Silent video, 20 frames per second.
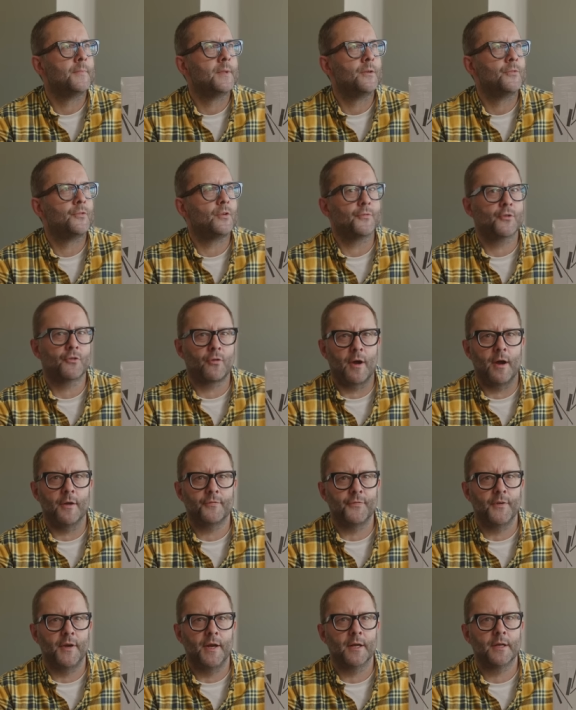sort of
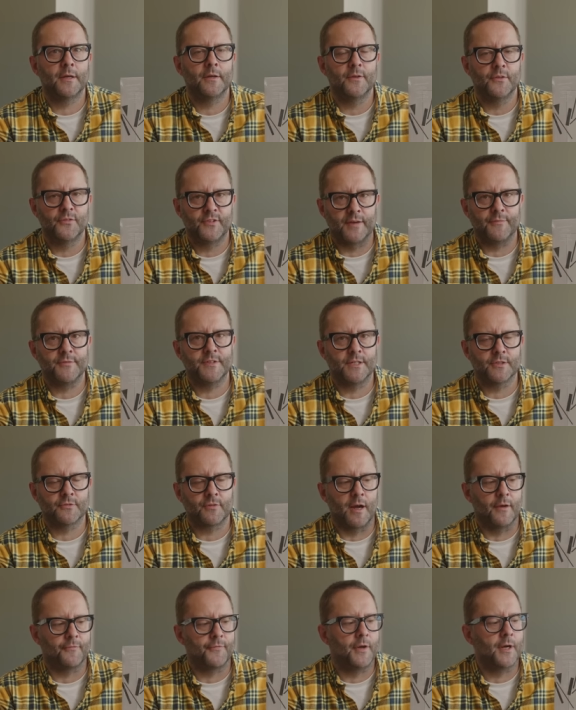Kraftwerk, 70s
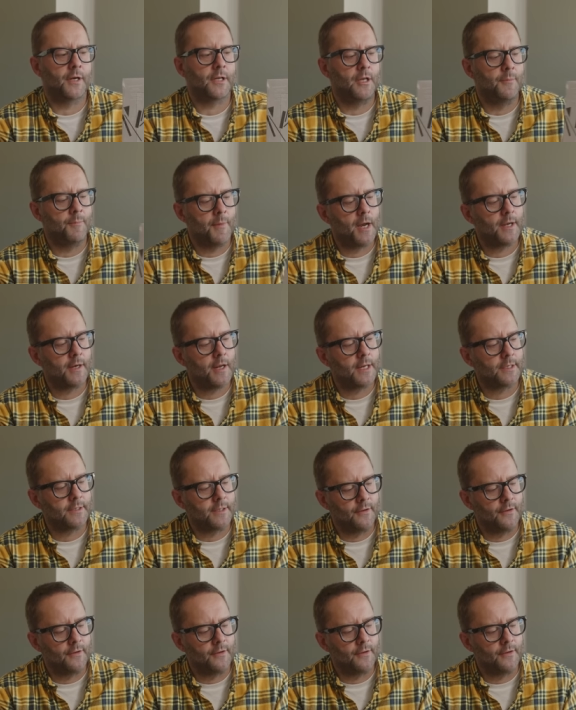Kraftwerk, you might like